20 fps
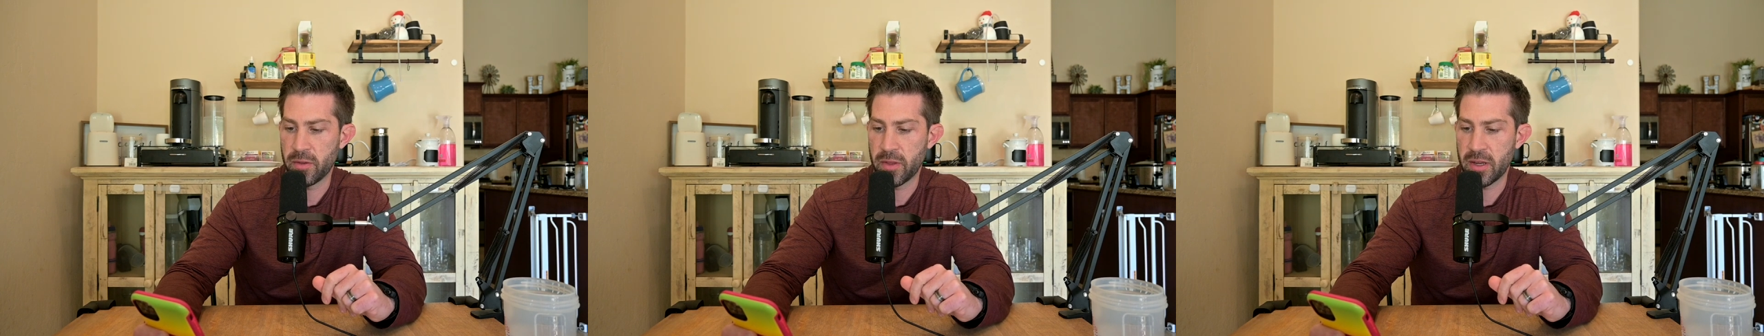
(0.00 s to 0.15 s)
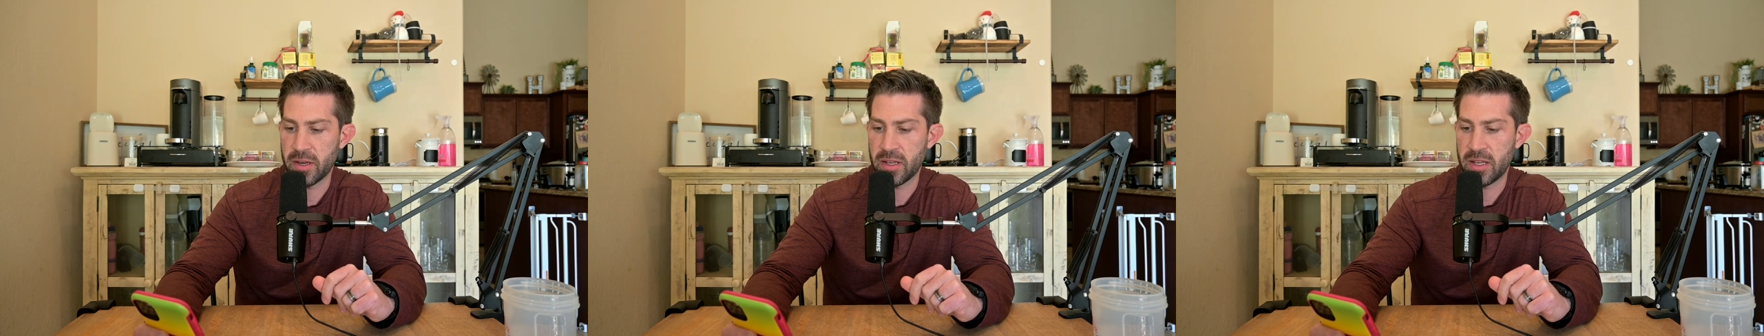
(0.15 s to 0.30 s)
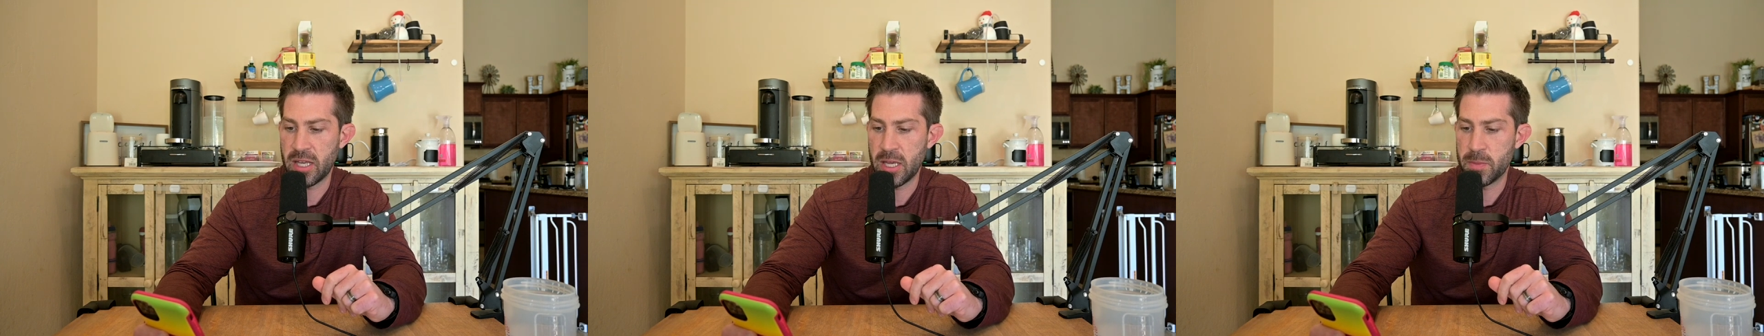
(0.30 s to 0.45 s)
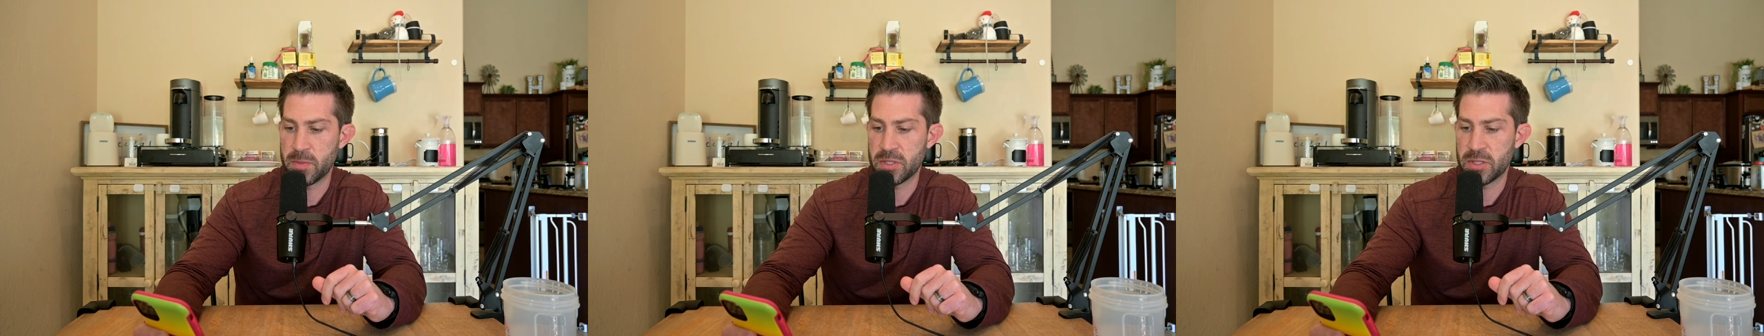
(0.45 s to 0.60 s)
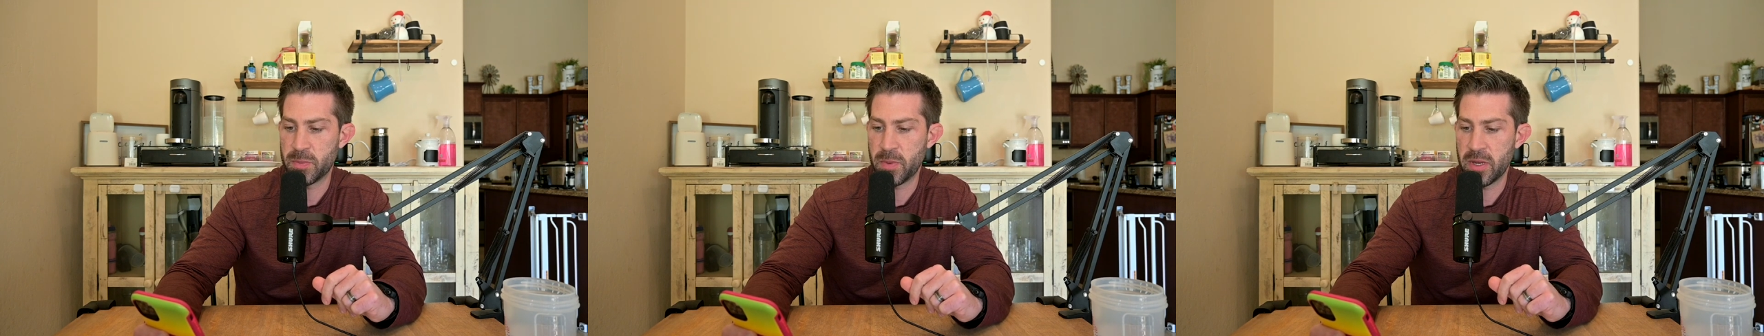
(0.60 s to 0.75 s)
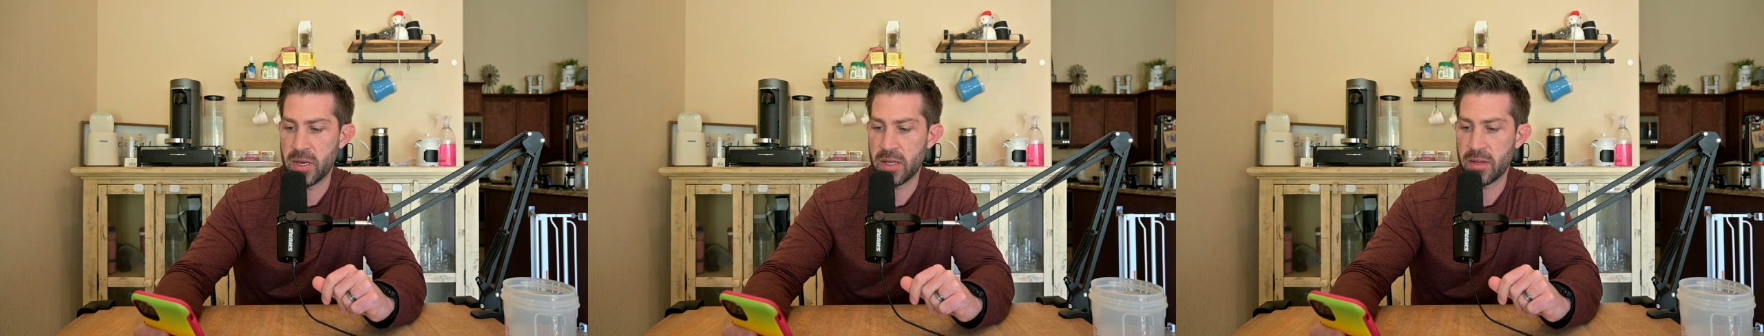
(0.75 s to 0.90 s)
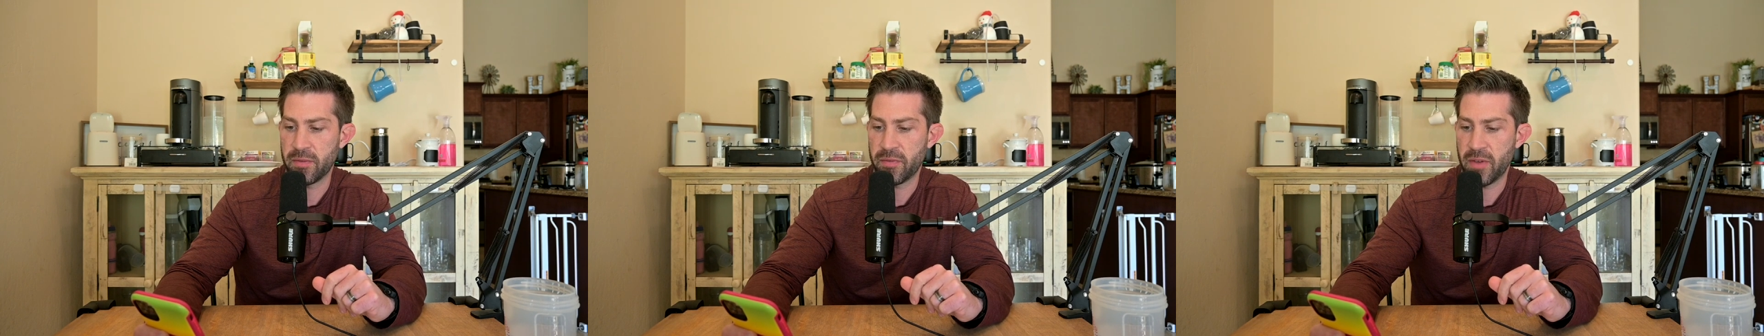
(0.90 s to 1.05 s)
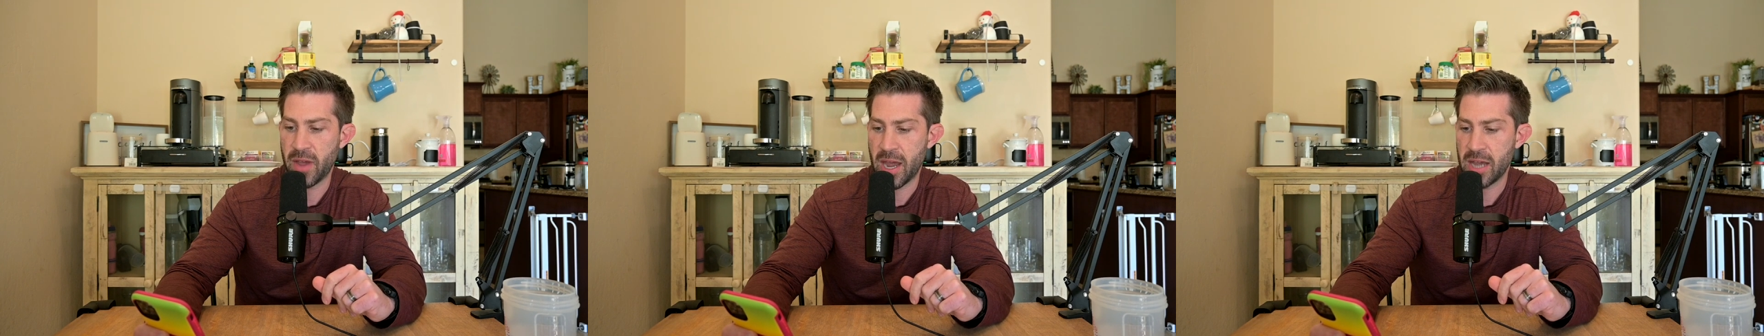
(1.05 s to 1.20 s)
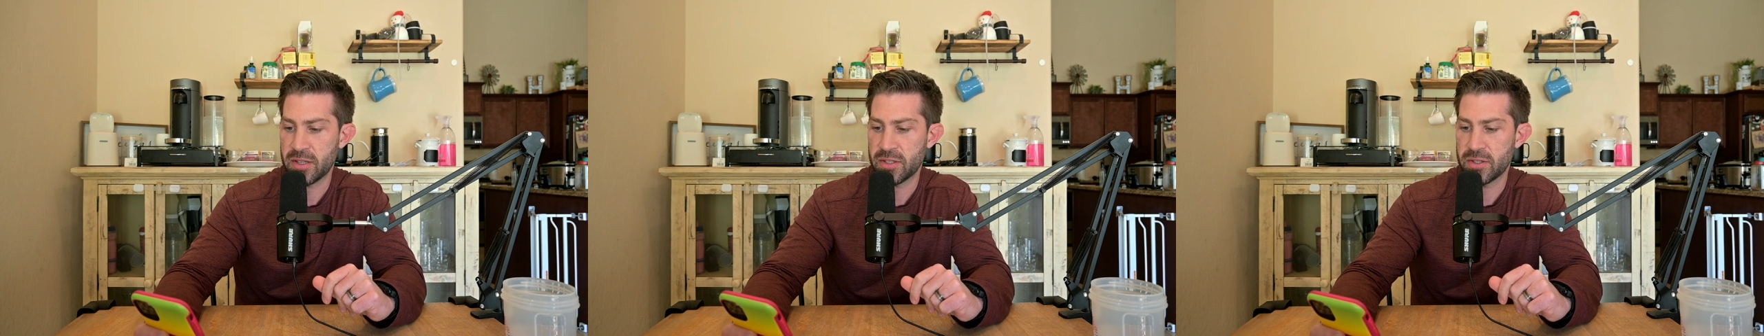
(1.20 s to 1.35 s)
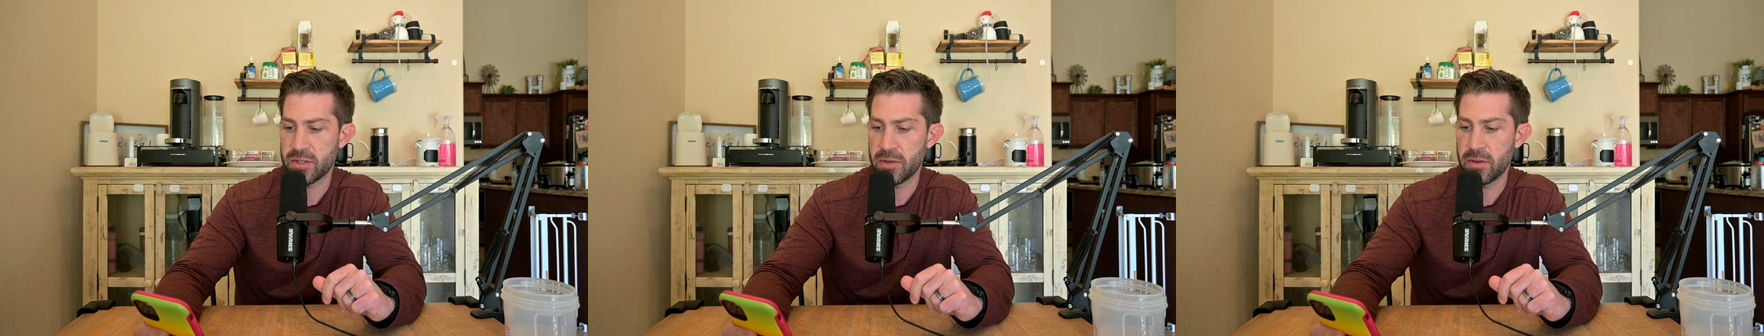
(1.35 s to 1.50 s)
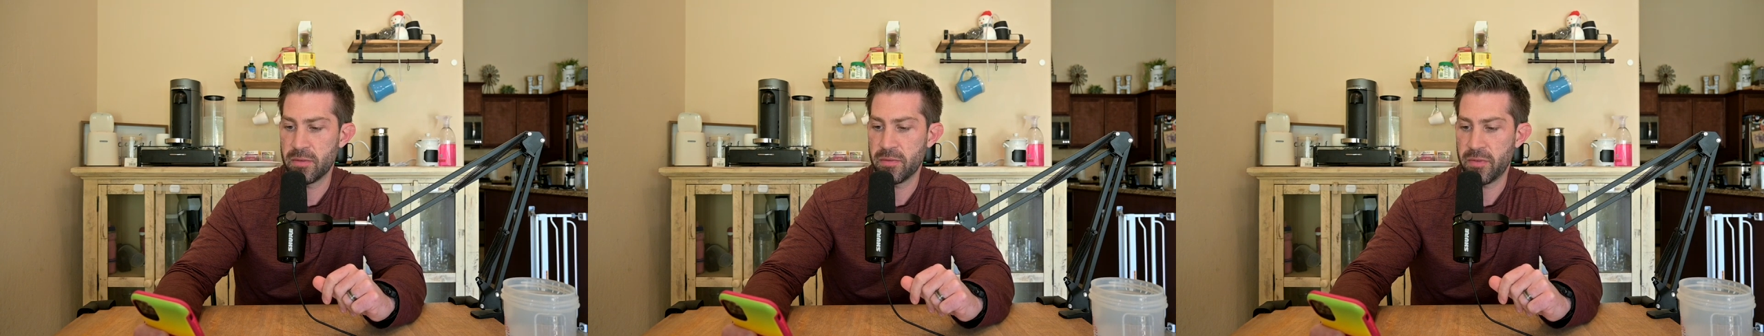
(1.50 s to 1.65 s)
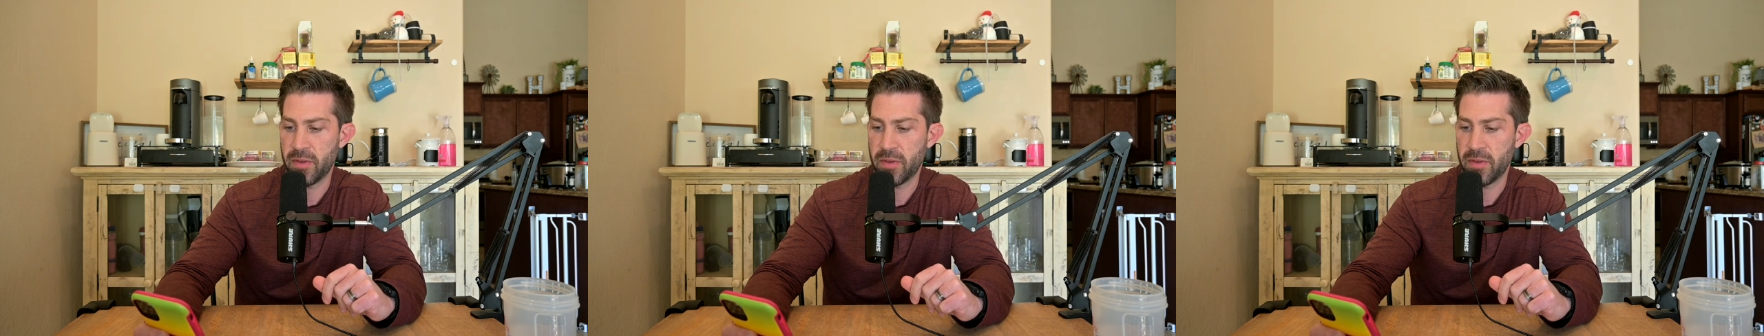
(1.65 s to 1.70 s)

that keeps spinning faster and